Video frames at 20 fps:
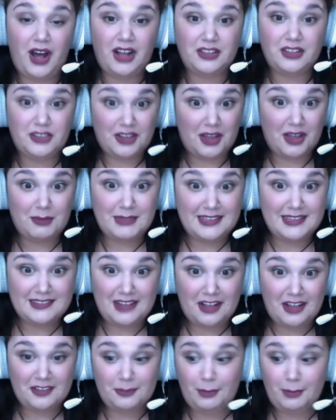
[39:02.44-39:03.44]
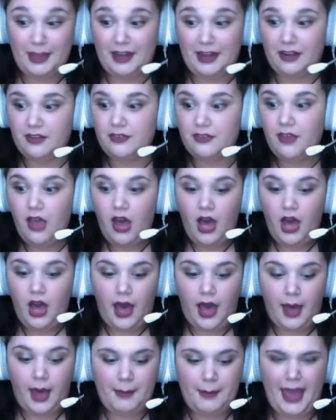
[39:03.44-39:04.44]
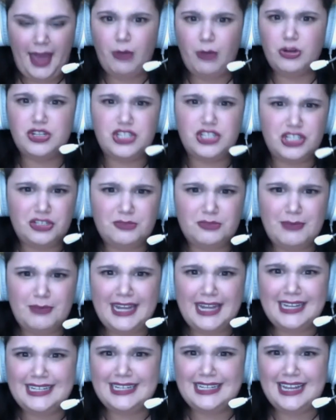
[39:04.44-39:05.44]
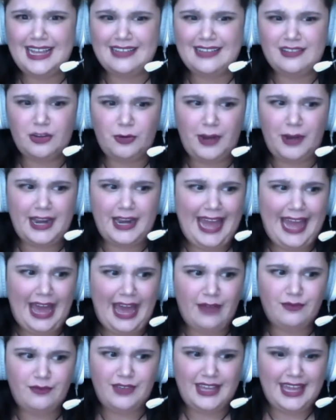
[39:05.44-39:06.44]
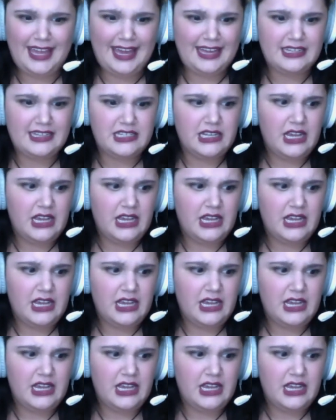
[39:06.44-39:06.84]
look up these cosplayers. Our Shield Maiden is a great advocate.